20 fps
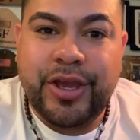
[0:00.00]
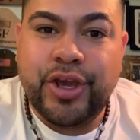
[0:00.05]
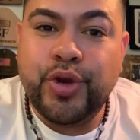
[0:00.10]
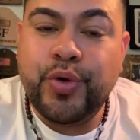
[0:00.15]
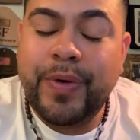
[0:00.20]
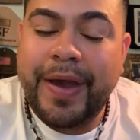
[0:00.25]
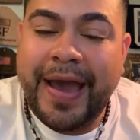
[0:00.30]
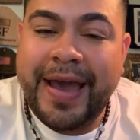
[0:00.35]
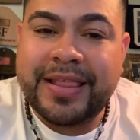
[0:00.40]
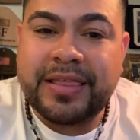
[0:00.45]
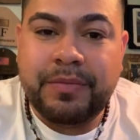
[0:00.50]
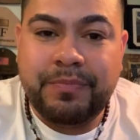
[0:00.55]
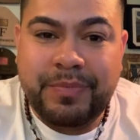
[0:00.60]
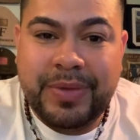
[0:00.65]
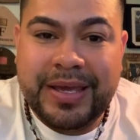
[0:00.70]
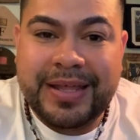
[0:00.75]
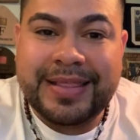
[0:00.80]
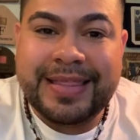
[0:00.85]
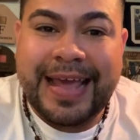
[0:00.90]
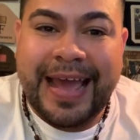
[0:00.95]
You have to
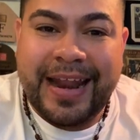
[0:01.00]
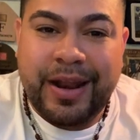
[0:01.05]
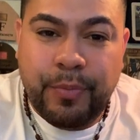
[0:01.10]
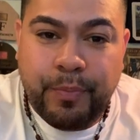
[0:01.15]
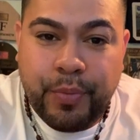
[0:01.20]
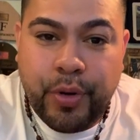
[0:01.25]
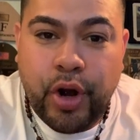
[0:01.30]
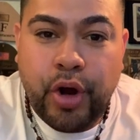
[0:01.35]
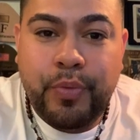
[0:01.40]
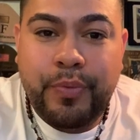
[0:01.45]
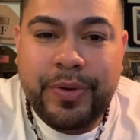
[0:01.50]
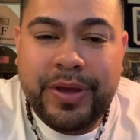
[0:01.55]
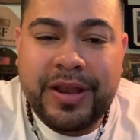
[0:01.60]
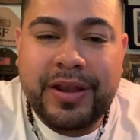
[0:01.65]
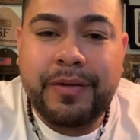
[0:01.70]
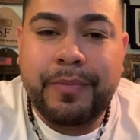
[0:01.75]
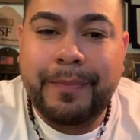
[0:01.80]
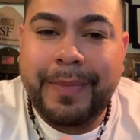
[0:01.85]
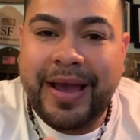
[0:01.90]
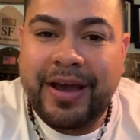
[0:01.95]
meet that
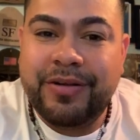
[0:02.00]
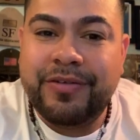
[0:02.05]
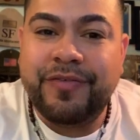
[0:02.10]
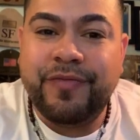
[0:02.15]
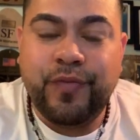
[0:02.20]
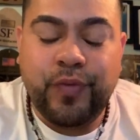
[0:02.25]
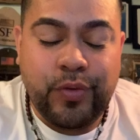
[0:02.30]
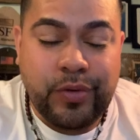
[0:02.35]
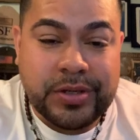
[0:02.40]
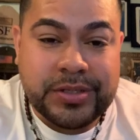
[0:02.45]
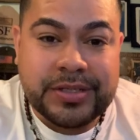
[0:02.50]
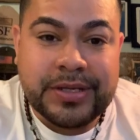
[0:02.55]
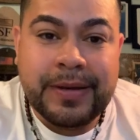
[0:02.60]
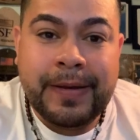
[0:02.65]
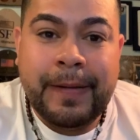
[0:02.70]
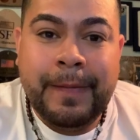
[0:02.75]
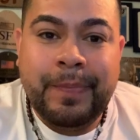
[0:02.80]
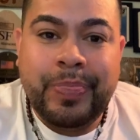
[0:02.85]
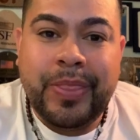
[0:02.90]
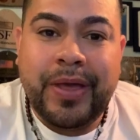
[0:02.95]
appropriate amount of force
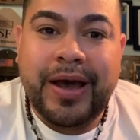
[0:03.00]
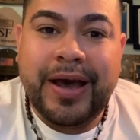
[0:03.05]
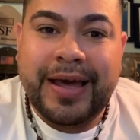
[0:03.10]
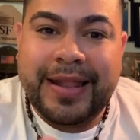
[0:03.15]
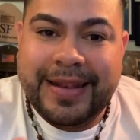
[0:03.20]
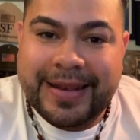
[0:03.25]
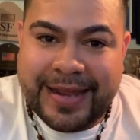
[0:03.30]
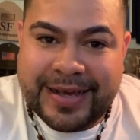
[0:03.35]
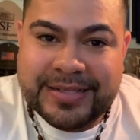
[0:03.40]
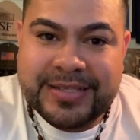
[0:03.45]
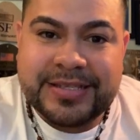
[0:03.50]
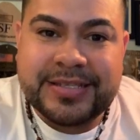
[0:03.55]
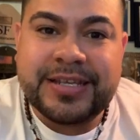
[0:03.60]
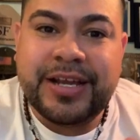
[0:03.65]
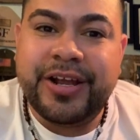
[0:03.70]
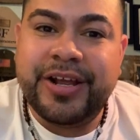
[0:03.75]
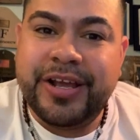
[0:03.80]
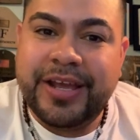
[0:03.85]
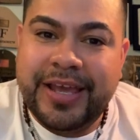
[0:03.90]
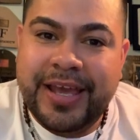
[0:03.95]

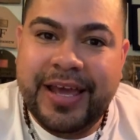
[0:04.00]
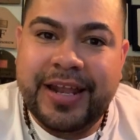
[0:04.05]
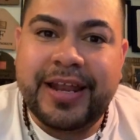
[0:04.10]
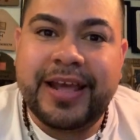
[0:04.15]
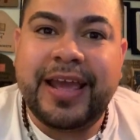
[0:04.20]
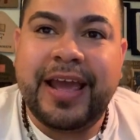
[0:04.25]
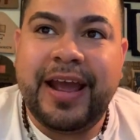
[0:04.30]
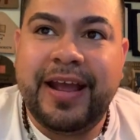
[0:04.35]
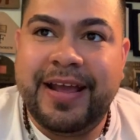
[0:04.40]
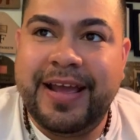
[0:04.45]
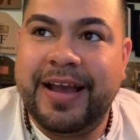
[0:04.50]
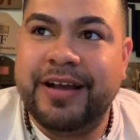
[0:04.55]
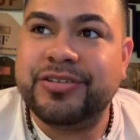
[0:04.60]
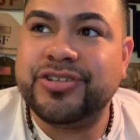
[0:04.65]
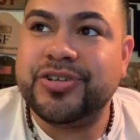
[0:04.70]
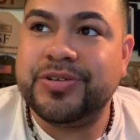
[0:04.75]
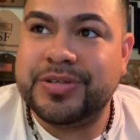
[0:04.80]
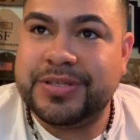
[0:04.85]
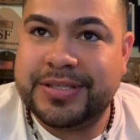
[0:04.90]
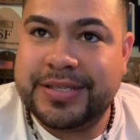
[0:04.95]
necessary, again, to carry out
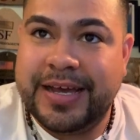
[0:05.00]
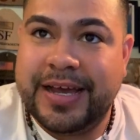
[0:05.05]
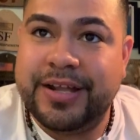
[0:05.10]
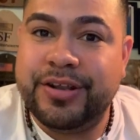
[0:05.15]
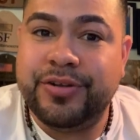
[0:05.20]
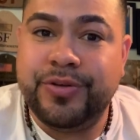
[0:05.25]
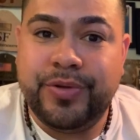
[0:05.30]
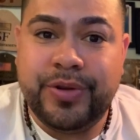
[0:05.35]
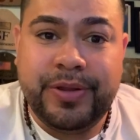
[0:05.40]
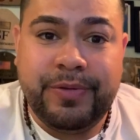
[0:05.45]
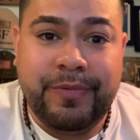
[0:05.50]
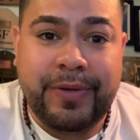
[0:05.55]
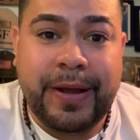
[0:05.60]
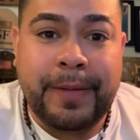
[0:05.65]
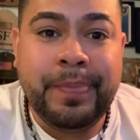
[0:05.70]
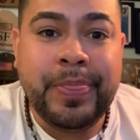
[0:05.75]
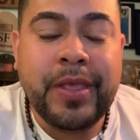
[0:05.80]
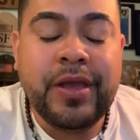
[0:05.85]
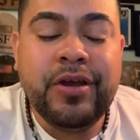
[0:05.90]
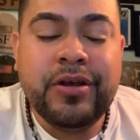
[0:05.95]
your assigned duty, right?